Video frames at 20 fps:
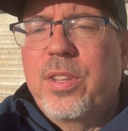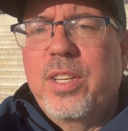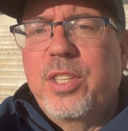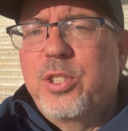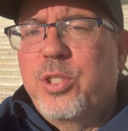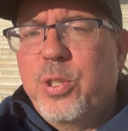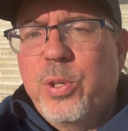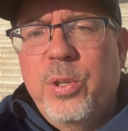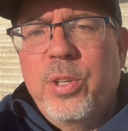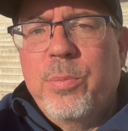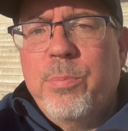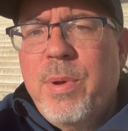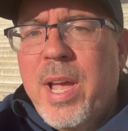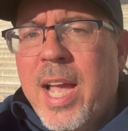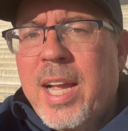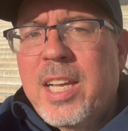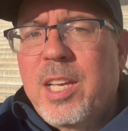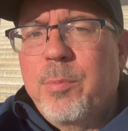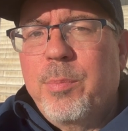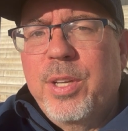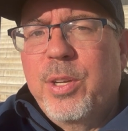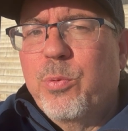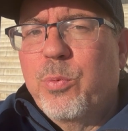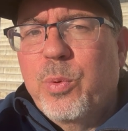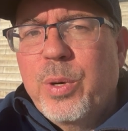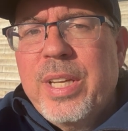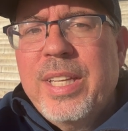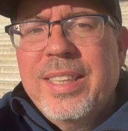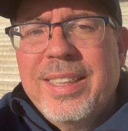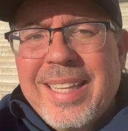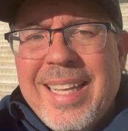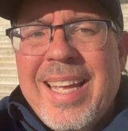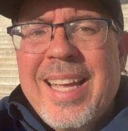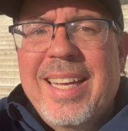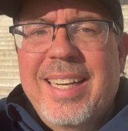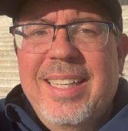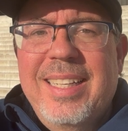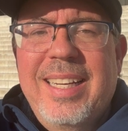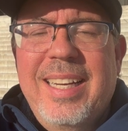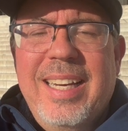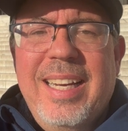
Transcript: that Judah Maccabee relit